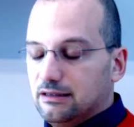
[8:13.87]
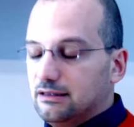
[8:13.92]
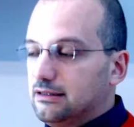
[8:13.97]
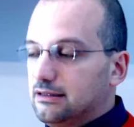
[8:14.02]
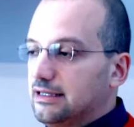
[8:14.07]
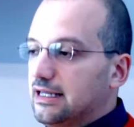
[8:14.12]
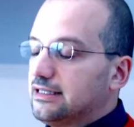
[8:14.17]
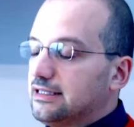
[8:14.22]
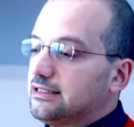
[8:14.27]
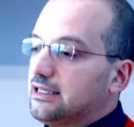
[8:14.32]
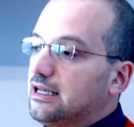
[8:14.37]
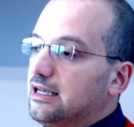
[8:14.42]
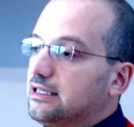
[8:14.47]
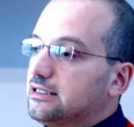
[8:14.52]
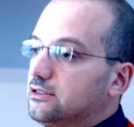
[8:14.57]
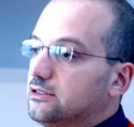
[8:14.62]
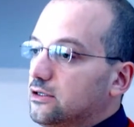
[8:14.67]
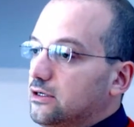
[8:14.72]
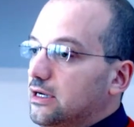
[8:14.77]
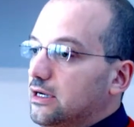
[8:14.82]
NASA
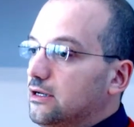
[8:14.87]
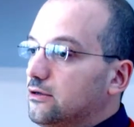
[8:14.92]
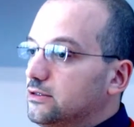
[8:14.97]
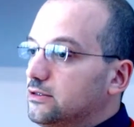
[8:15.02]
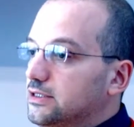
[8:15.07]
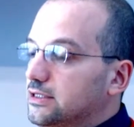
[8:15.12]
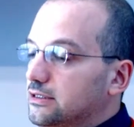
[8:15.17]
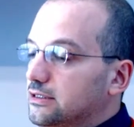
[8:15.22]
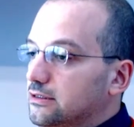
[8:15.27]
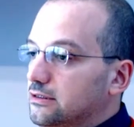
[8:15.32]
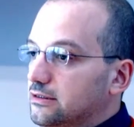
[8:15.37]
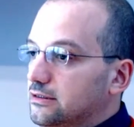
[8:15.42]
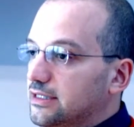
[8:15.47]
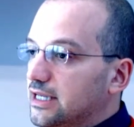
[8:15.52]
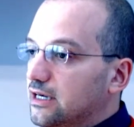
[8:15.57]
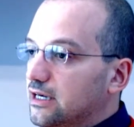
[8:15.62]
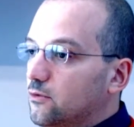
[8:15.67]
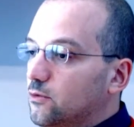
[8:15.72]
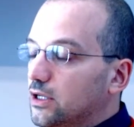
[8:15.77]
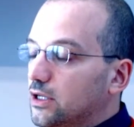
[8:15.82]
astronauts
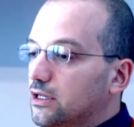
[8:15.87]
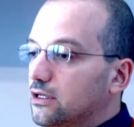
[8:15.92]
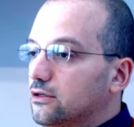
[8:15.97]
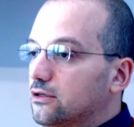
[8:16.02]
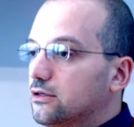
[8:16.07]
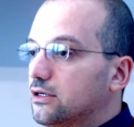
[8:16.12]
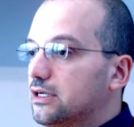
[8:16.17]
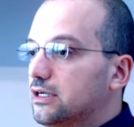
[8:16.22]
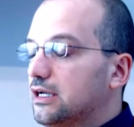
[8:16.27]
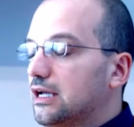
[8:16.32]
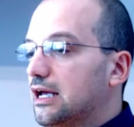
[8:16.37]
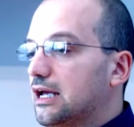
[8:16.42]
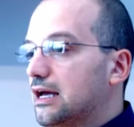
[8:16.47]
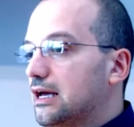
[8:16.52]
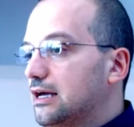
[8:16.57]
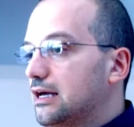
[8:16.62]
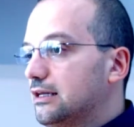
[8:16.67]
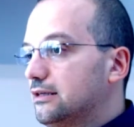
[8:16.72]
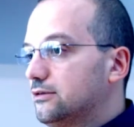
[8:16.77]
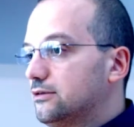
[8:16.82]
Doug Willock
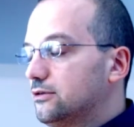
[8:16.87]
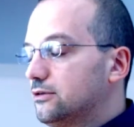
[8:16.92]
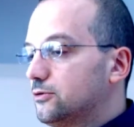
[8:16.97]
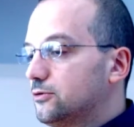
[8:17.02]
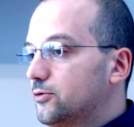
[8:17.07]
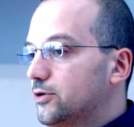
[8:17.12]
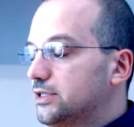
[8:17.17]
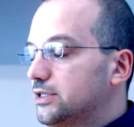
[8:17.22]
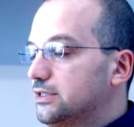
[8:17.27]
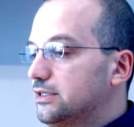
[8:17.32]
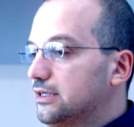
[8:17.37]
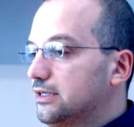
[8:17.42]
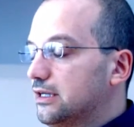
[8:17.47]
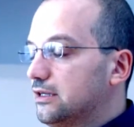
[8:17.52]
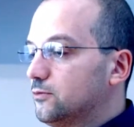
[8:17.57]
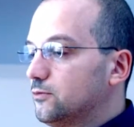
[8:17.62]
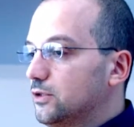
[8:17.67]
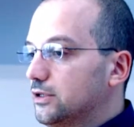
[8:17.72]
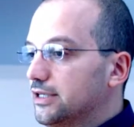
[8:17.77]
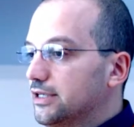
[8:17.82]
and Tracy
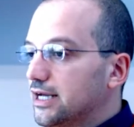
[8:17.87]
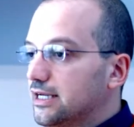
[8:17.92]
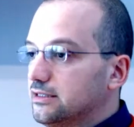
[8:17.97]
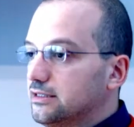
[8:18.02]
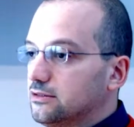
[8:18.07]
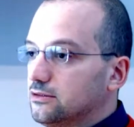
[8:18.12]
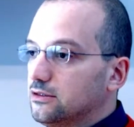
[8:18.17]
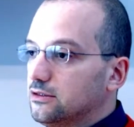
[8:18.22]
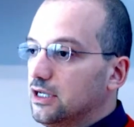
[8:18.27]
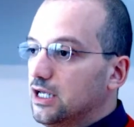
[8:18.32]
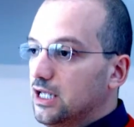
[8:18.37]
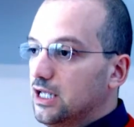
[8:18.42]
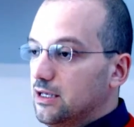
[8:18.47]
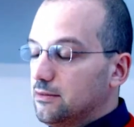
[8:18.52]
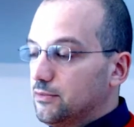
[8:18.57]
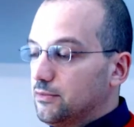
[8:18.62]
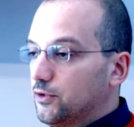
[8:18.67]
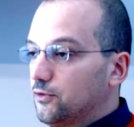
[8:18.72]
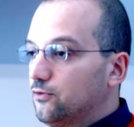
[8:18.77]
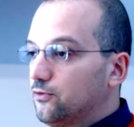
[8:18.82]
Caldwell-Dyson
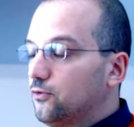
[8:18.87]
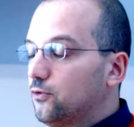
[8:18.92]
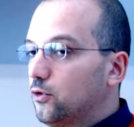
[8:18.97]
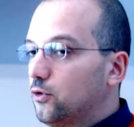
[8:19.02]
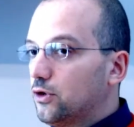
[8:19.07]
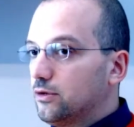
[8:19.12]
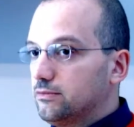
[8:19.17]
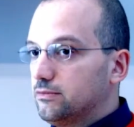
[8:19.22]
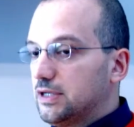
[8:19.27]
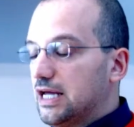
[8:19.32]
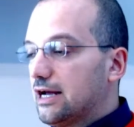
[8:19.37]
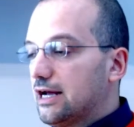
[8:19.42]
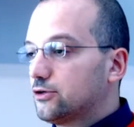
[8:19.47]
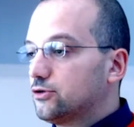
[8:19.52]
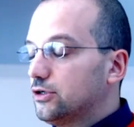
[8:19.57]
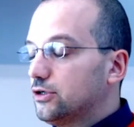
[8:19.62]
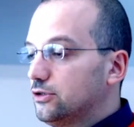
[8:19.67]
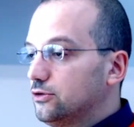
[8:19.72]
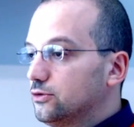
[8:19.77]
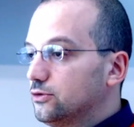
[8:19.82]
performed
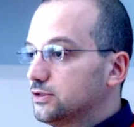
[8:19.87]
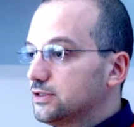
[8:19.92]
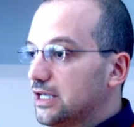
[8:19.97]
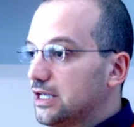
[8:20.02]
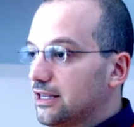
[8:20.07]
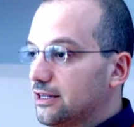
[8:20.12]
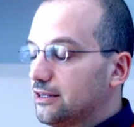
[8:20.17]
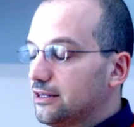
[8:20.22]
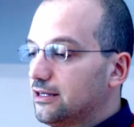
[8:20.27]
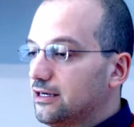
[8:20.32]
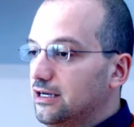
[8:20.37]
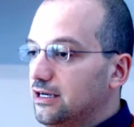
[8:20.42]
actually those 3